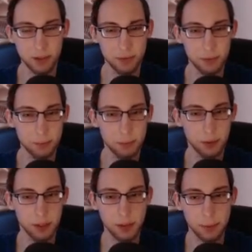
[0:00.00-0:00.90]
if you
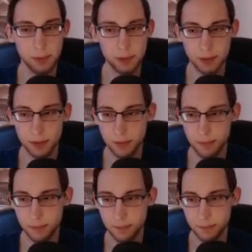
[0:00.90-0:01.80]
pull at that bridge.
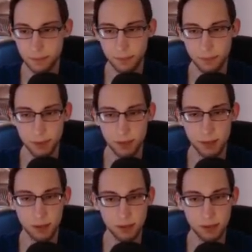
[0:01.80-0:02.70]
It
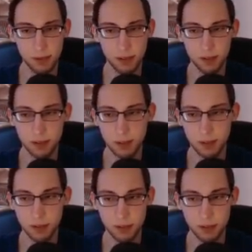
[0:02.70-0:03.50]
stuns easier, less cast.